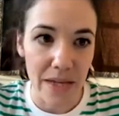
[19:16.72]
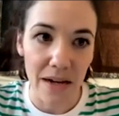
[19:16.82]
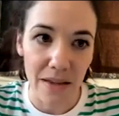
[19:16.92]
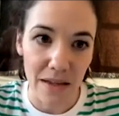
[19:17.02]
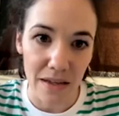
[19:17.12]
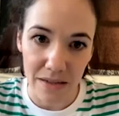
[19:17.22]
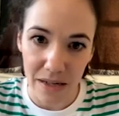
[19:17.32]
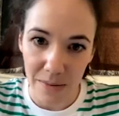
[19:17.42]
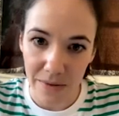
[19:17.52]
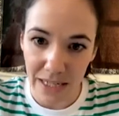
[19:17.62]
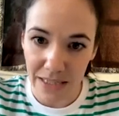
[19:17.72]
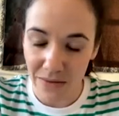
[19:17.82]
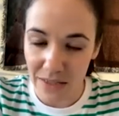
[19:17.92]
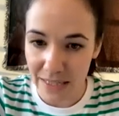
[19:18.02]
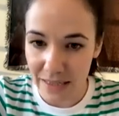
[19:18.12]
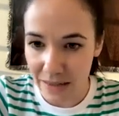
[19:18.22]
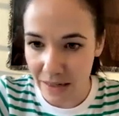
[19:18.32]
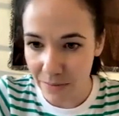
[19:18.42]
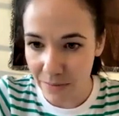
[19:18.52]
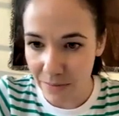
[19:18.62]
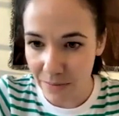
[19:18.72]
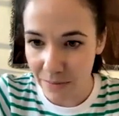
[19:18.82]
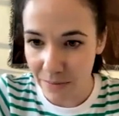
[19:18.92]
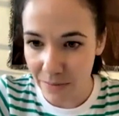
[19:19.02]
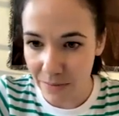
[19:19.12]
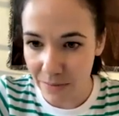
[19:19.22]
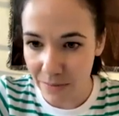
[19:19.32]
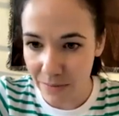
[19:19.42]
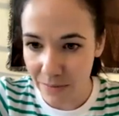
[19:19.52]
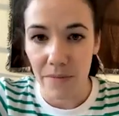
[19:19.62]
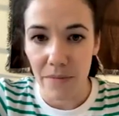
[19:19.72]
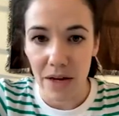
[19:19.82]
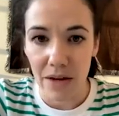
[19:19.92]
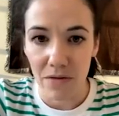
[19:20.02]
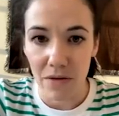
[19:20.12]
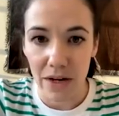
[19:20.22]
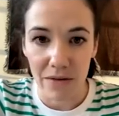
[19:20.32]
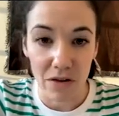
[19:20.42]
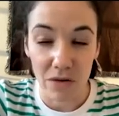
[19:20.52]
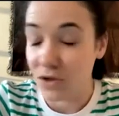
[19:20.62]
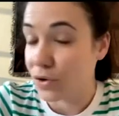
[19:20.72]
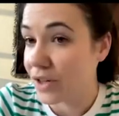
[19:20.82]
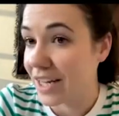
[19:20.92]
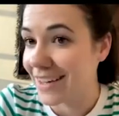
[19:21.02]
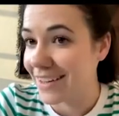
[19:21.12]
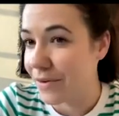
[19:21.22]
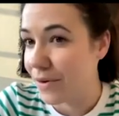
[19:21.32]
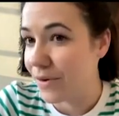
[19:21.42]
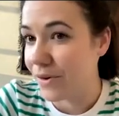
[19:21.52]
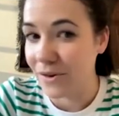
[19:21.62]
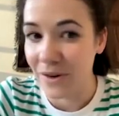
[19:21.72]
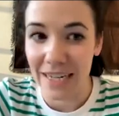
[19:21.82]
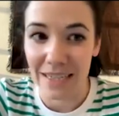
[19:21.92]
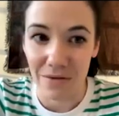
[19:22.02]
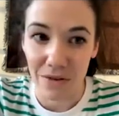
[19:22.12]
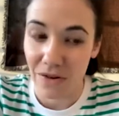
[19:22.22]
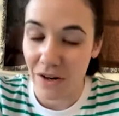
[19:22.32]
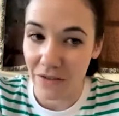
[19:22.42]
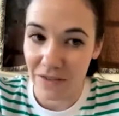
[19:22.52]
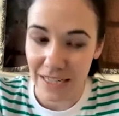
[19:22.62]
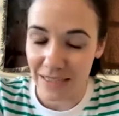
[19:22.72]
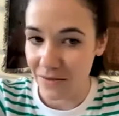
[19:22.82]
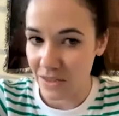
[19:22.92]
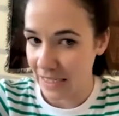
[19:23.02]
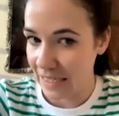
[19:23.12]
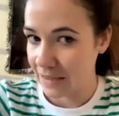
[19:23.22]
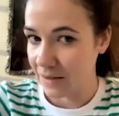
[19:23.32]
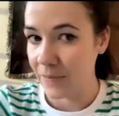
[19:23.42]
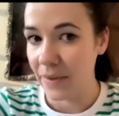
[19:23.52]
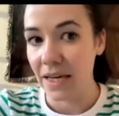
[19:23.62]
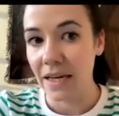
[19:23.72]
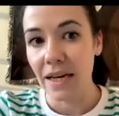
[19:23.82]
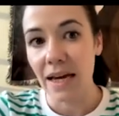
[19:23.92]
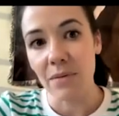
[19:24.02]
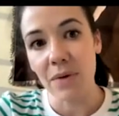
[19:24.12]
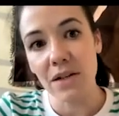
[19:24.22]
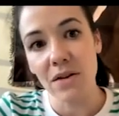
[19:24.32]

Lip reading: other types of activities that involve talking or creative and craft activities. And